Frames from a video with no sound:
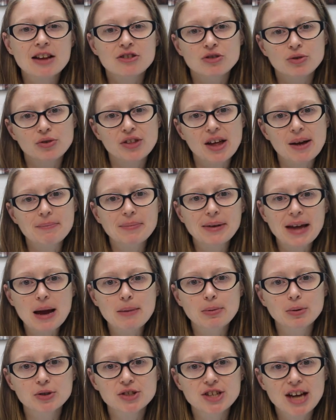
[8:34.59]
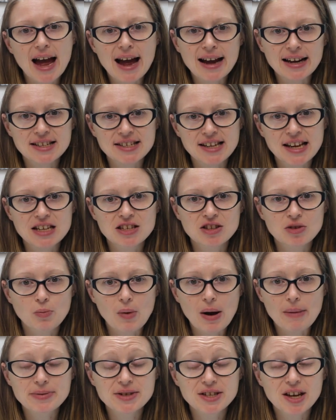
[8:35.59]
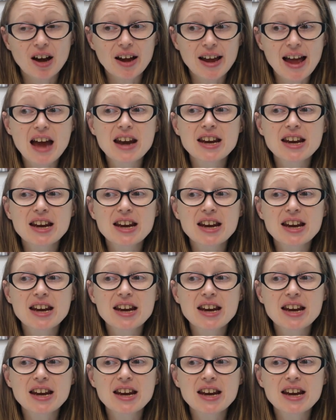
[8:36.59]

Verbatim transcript: and you'll then be able to access the website.